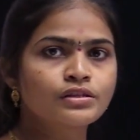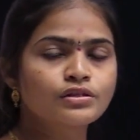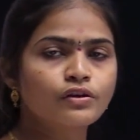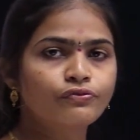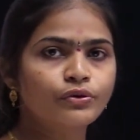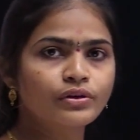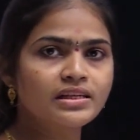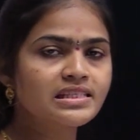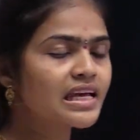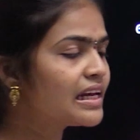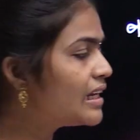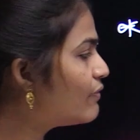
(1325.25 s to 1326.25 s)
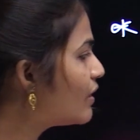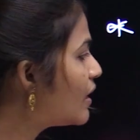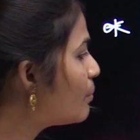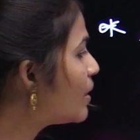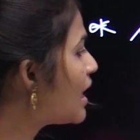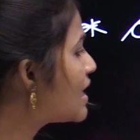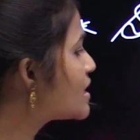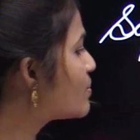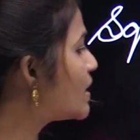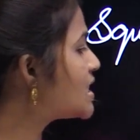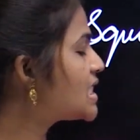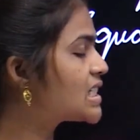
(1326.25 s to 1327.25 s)
So 4 is an even number as
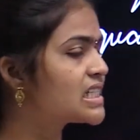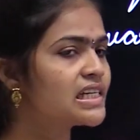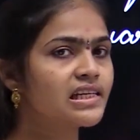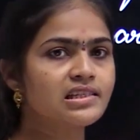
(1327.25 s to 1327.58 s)
well as 16